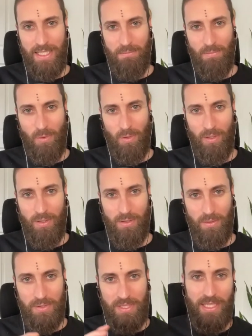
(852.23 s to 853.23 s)
eat more
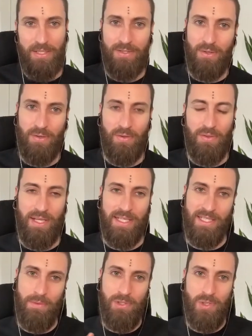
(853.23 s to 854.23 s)
or to eat certain things
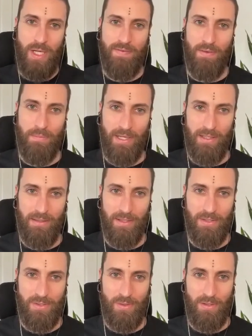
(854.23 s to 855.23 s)
that would drive up my
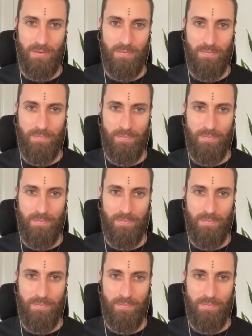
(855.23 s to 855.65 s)
cholesterol?